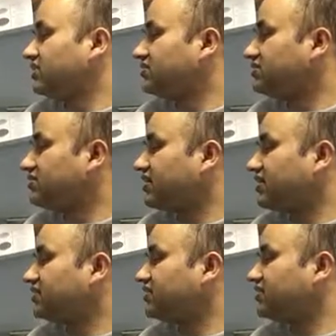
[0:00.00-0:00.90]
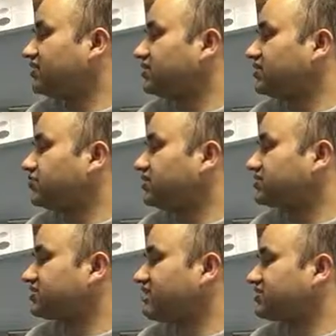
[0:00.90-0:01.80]
Since there are the
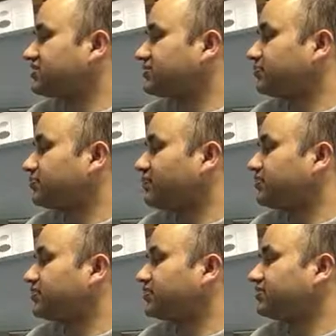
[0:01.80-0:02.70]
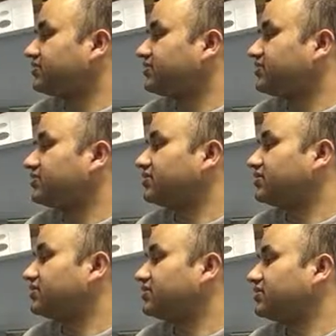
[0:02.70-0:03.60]
numerous sites in the primary
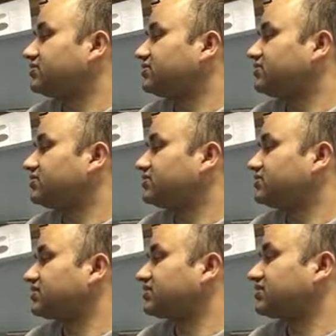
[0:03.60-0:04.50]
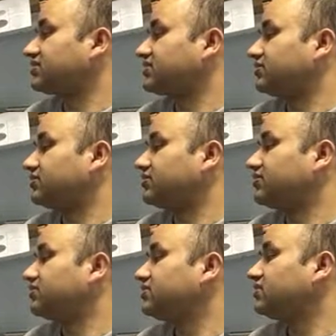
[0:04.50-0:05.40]
antibodies for the secondary
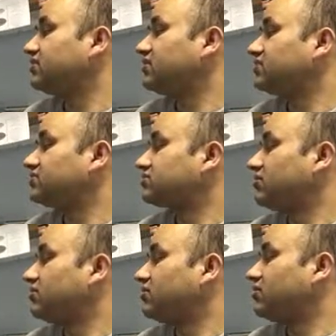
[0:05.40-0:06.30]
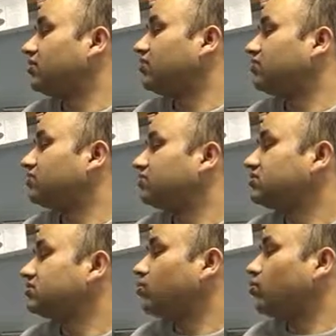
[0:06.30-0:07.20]
antibody, so
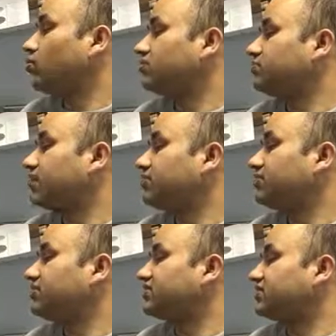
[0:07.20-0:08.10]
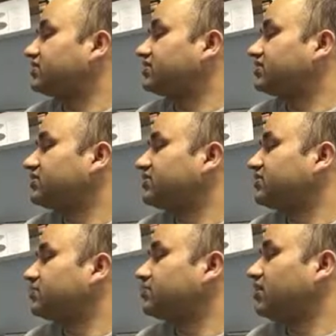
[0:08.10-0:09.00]
one primary antibody
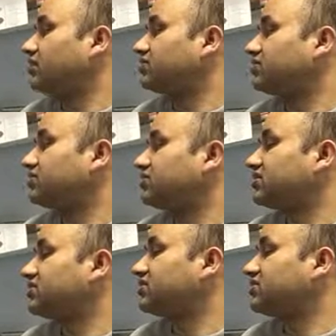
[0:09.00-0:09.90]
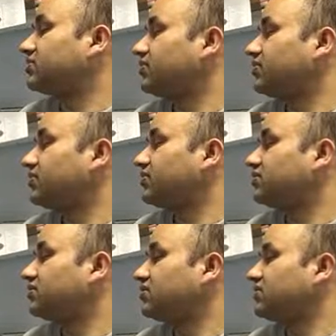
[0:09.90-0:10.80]
can bound with a multiple
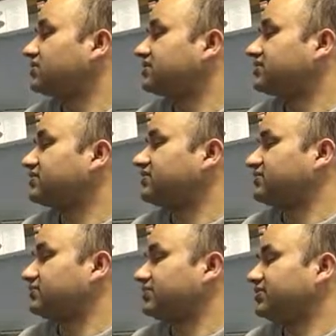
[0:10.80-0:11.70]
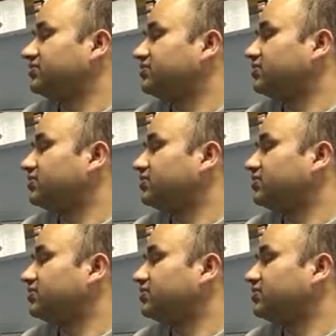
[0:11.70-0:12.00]
secondary antibodies.